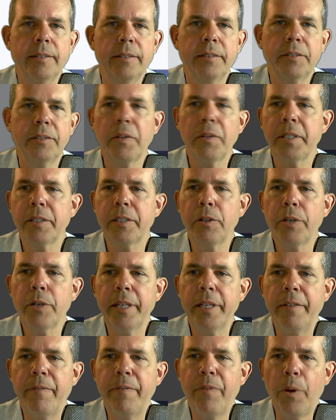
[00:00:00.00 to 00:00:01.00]
So let's look
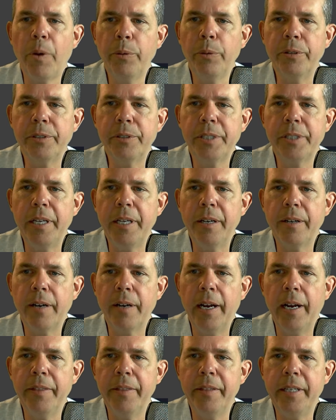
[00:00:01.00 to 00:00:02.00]
in the folders here
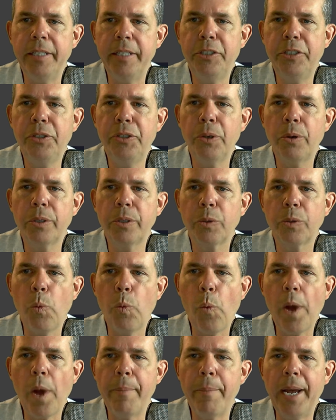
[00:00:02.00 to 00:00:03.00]
on the Jokes
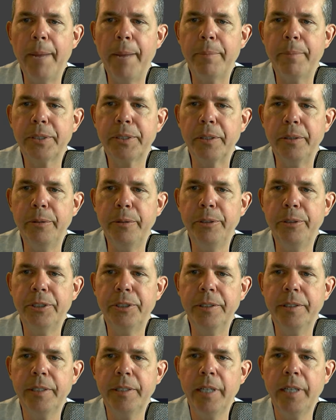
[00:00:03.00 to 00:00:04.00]
web app
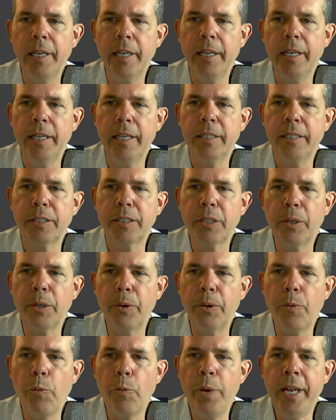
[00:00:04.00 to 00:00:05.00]
solution. So
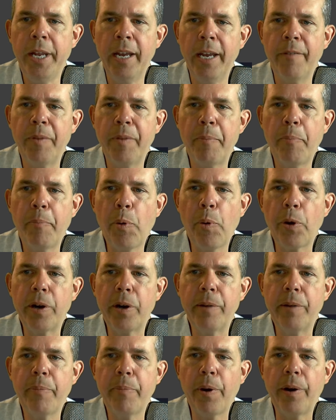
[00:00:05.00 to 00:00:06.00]
we have
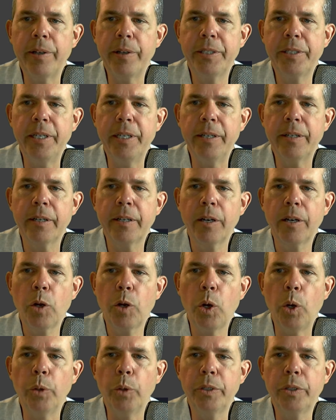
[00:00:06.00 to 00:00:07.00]
important parts here
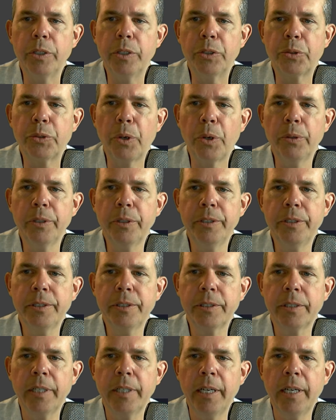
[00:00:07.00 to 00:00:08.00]
called
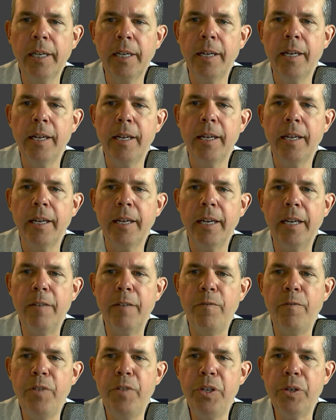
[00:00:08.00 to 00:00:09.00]
controllers and
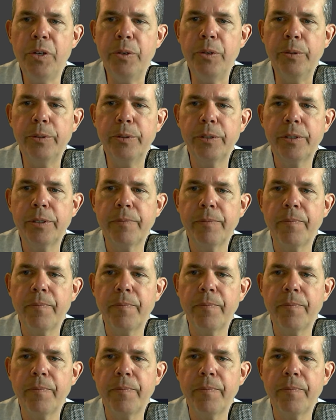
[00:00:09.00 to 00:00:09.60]
views.